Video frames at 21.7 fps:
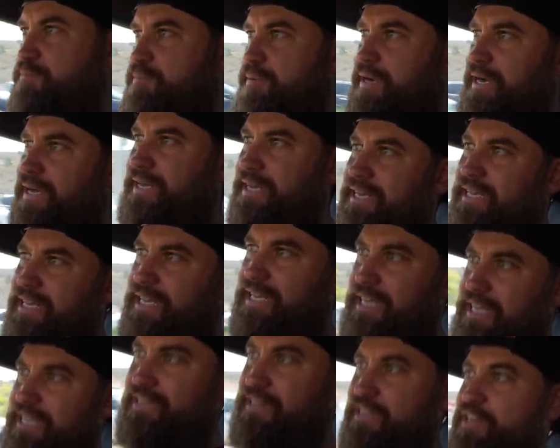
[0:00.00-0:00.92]
but
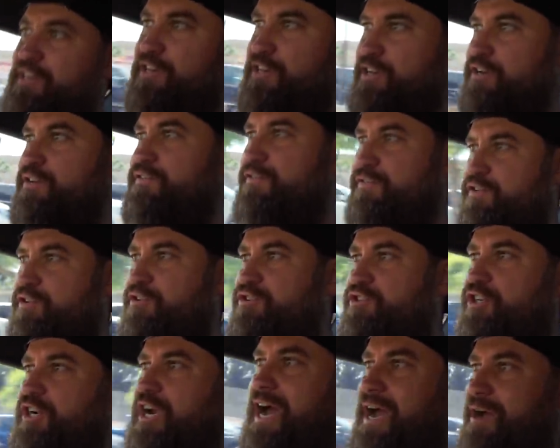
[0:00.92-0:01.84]
in the near
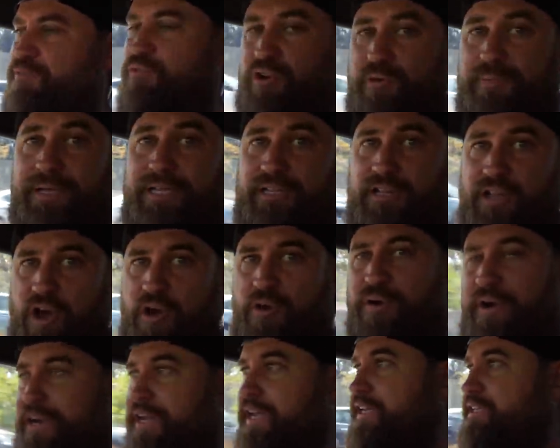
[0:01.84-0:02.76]
future, I will be
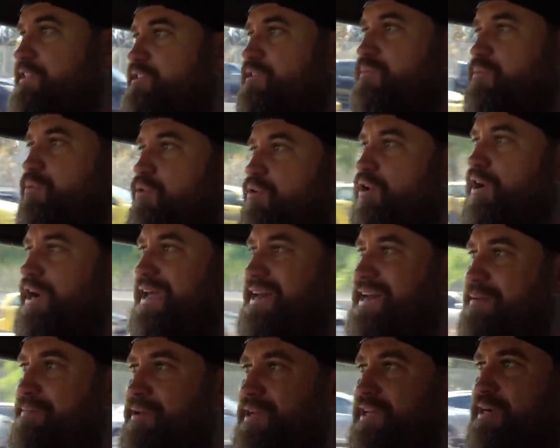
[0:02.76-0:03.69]
lowering it some more,
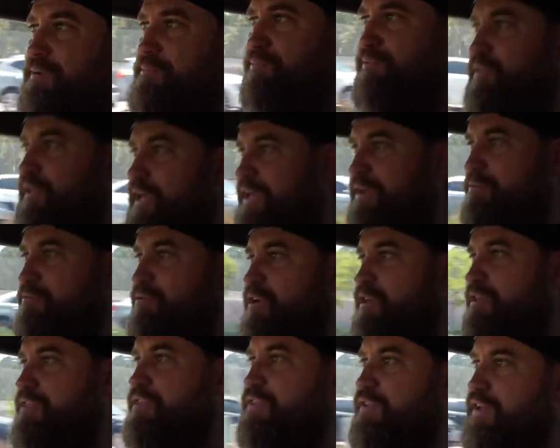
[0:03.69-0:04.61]
and I'm gonna play
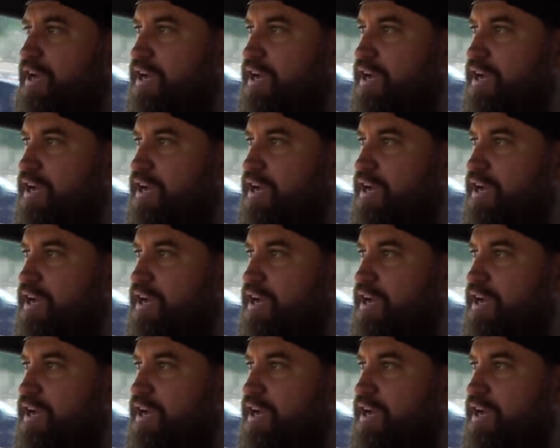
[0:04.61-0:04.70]
with